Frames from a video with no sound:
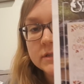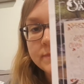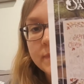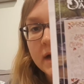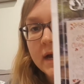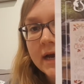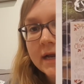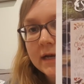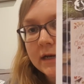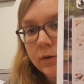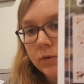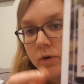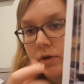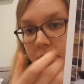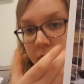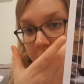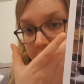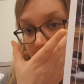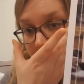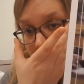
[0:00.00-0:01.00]
but I had a little
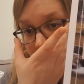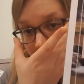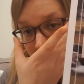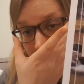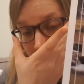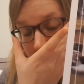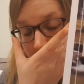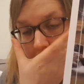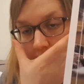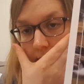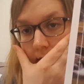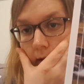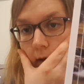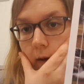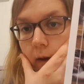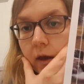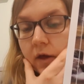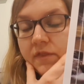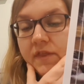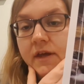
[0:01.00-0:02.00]
look on,
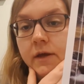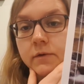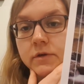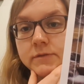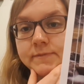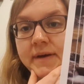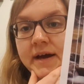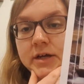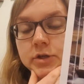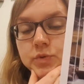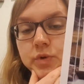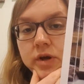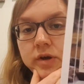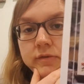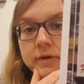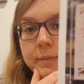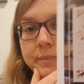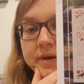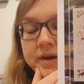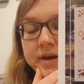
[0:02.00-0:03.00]
I think it was
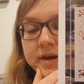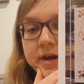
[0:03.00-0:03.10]
Patchwork Rabbit